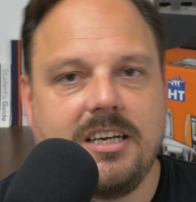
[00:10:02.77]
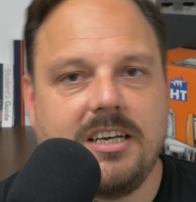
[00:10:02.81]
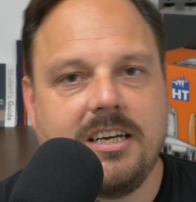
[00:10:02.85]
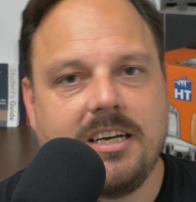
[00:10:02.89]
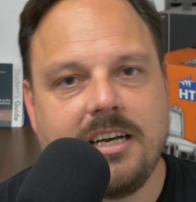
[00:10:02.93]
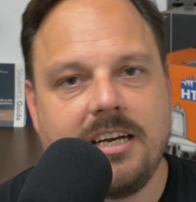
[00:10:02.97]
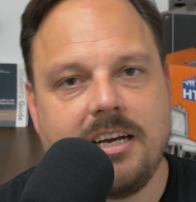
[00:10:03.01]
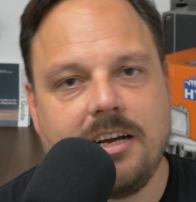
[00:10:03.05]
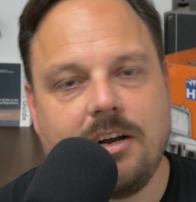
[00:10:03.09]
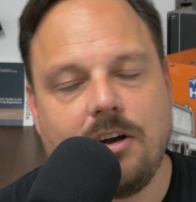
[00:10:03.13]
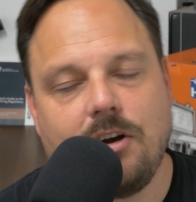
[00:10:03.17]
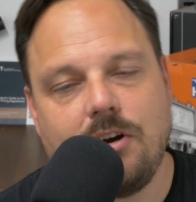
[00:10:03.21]

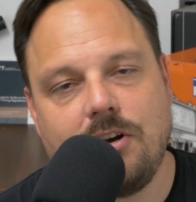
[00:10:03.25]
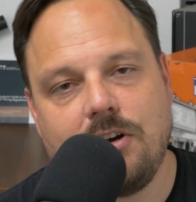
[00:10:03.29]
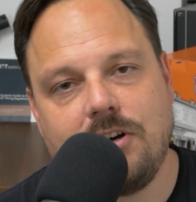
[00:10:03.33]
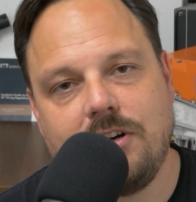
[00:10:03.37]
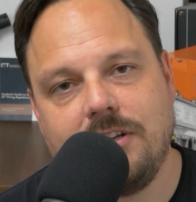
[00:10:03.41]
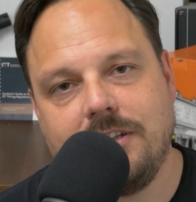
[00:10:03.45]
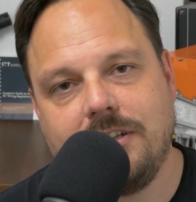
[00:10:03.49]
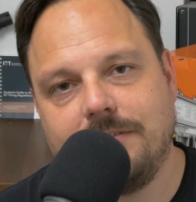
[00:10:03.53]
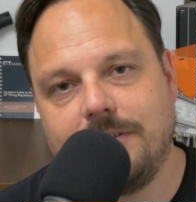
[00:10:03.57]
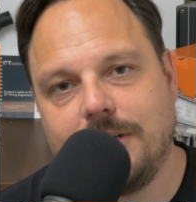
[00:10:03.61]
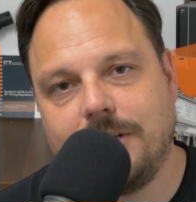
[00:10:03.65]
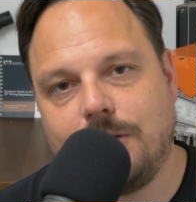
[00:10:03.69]
are
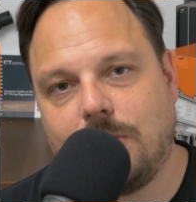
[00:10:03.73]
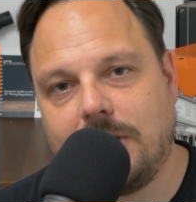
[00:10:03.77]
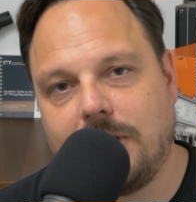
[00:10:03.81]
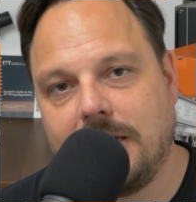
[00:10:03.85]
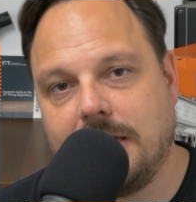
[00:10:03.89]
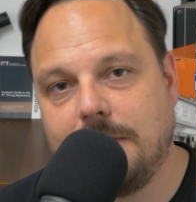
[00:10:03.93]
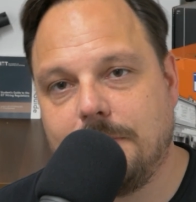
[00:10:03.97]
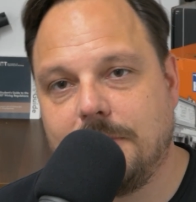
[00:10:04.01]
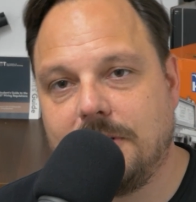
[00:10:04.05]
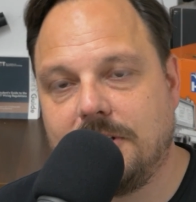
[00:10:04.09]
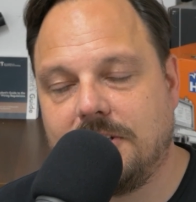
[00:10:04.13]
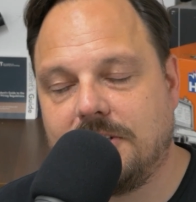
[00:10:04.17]
or the
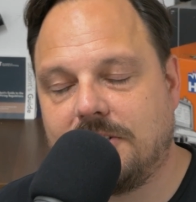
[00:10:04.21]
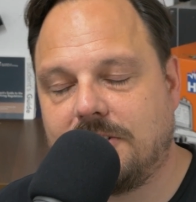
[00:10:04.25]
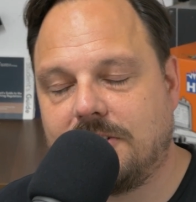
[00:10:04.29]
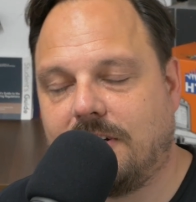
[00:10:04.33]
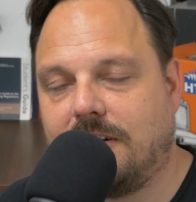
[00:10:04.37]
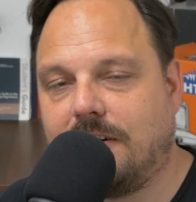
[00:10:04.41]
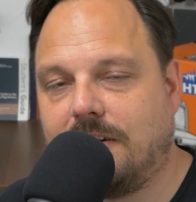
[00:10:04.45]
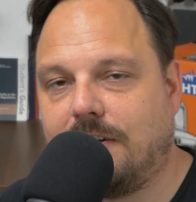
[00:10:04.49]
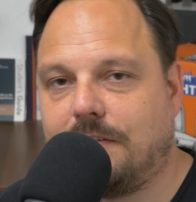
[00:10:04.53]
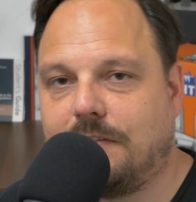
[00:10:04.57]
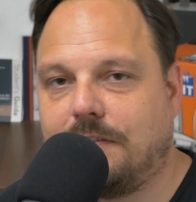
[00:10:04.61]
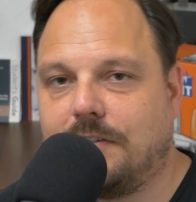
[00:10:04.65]
requirements
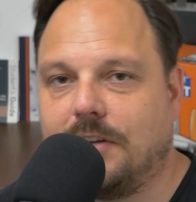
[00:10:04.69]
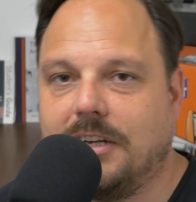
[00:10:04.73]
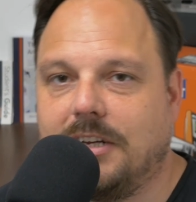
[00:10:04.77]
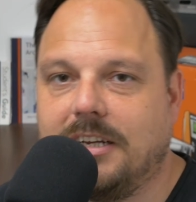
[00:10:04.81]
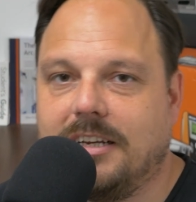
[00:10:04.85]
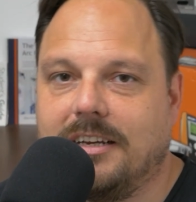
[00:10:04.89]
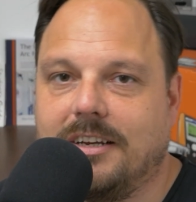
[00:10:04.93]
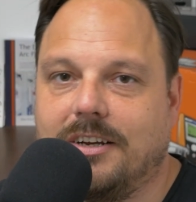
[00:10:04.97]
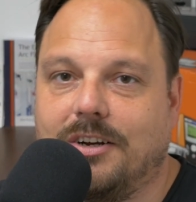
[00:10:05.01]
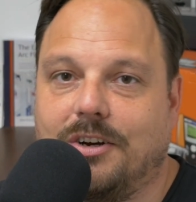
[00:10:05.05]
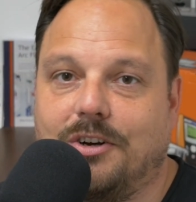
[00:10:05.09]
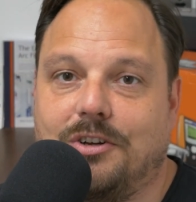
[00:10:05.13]
of
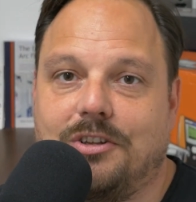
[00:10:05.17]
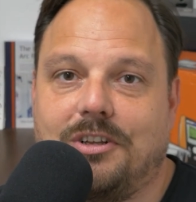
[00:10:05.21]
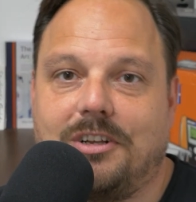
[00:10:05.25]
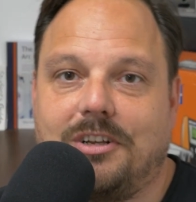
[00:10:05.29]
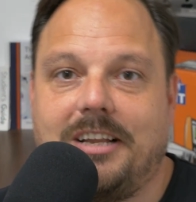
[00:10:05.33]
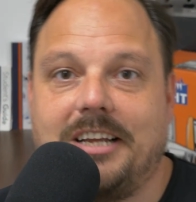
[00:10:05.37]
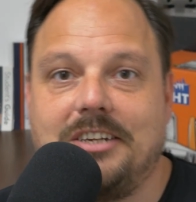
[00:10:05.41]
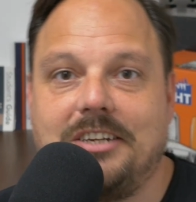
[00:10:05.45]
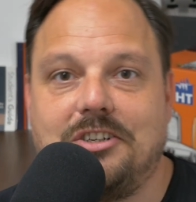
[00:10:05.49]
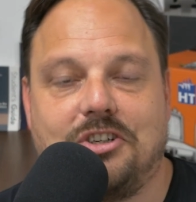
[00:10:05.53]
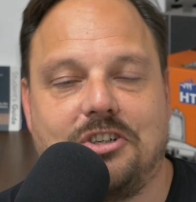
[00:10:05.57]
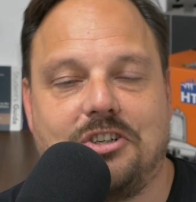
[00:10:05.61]
other
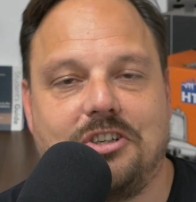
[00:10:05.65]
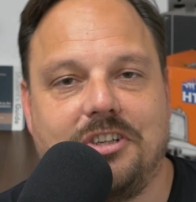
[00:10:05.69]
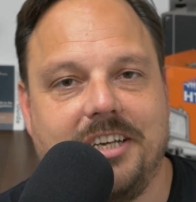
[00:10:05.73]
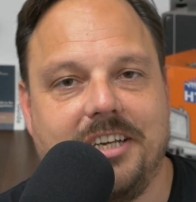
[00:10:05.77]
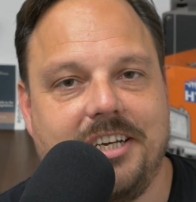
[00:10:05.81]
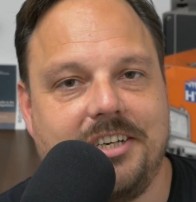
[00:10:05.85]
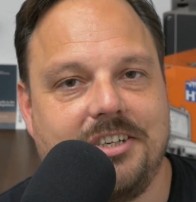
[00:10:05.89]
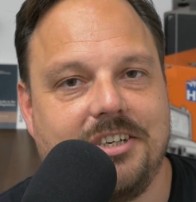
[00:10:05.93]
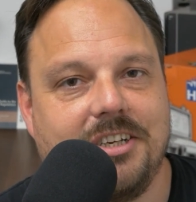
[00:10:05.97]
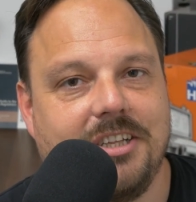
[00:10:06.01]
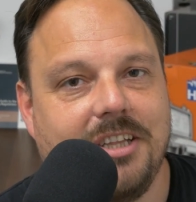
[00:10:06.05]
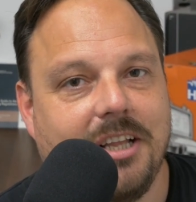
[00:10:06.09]

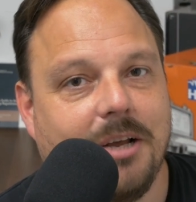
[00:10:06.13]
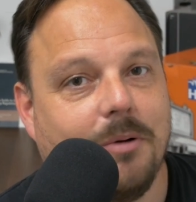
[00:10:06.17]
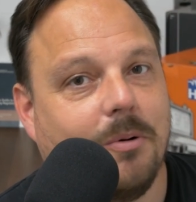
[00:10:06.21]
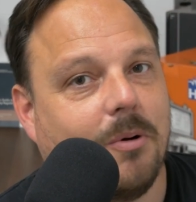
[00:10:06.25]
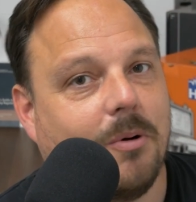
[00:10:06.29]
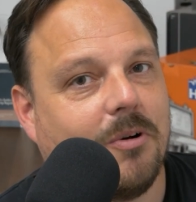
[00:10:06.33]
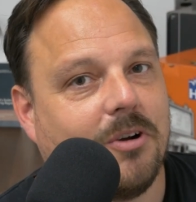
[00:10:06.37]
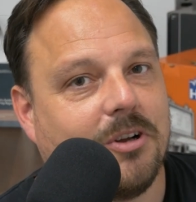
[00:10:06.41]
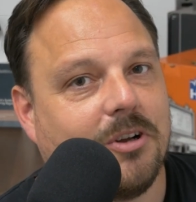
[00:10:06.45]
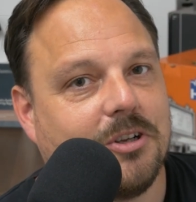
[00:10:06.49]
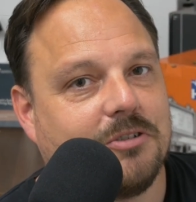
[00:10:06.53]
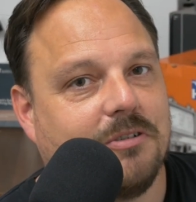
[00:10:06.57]
legislation that
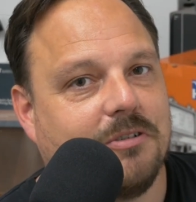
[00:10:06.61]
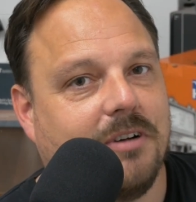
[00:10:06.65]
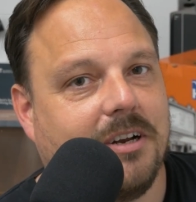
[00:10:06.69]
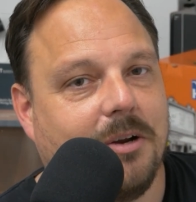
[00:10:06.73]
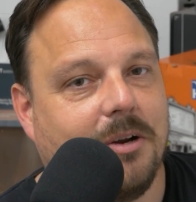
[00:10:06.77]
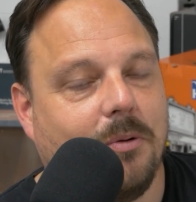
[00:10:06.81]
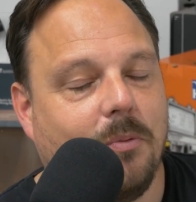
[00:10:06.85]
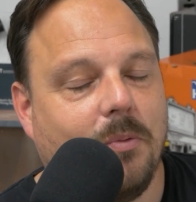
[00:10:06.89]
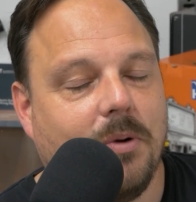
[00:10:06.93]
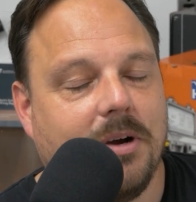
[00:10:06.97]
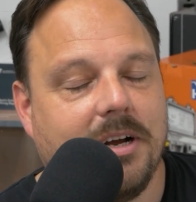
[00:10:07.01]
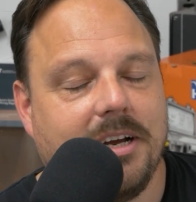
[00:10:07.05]
we're all trying
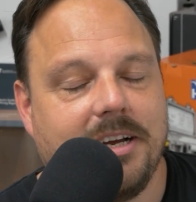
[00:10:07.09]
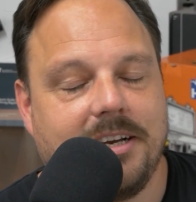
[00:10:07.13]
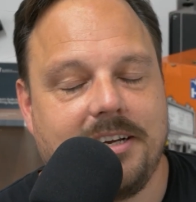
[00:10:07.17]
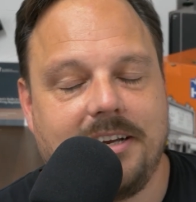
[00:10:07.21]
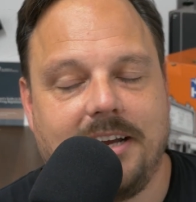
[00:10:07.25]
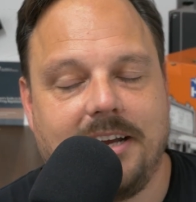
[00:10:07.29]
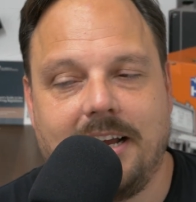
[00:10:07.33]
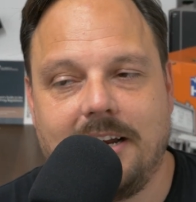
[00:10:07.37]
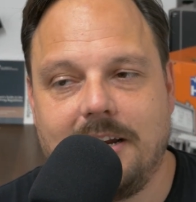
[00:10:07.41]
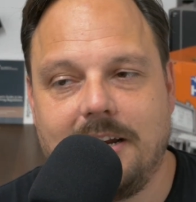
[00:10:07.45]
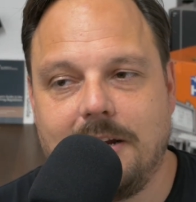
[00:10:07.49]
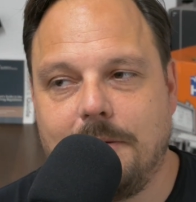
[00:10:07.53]
to work
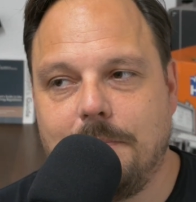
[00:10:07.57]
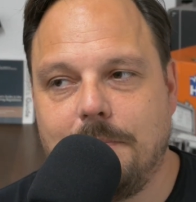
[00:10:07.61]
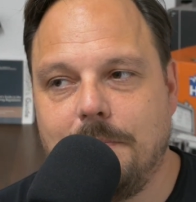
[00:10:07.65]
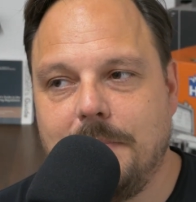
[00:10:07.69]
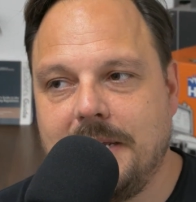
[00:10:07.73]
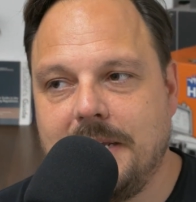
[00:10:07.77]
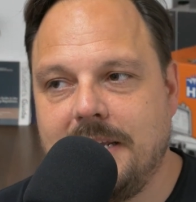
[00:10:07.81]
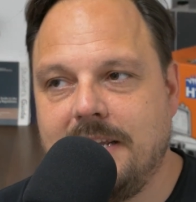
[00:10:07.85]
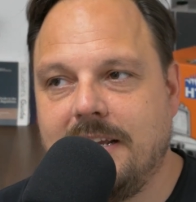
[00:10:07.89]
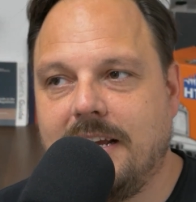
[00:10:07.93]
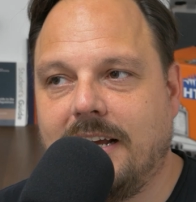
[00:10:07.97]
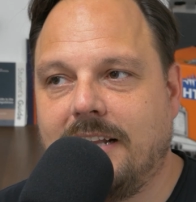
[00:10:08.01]
and meet.